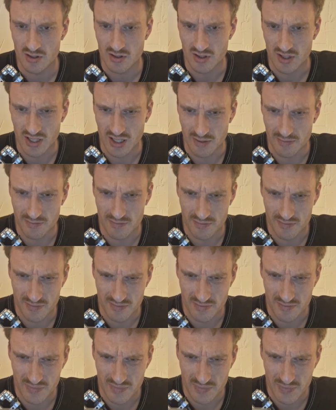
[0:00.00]
Okay,
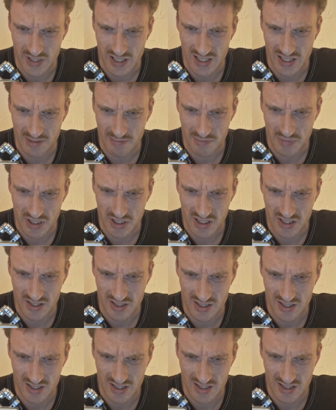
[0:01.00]
but
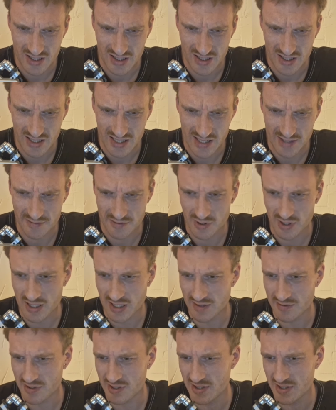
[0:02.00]
I have to kind of